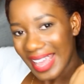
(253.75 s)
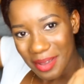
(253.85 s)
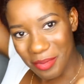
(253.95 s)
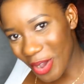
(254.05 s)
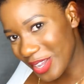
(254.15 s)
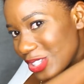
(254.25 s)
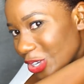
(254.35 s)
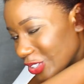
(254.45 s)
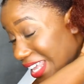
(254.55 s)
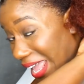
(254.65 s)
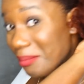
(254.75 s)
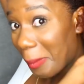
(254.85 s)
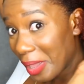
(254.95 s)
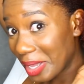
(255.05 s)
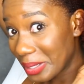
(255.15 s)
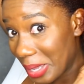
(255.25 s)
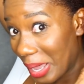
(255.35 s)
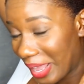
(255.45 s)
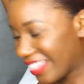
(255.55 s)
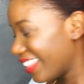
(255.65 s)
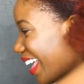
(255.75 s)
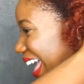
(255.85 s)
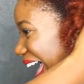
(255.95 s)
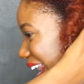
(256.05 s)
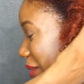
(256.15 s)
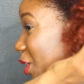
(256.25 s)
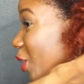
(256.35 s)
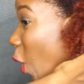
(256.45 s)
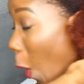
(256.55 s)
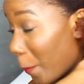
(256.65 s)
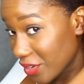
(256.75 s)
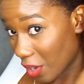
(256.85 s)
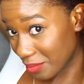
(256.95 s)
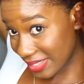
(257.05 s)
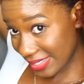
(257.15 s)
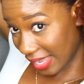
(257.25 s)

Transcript: I am going to take my pigtail and I'm gonna open up the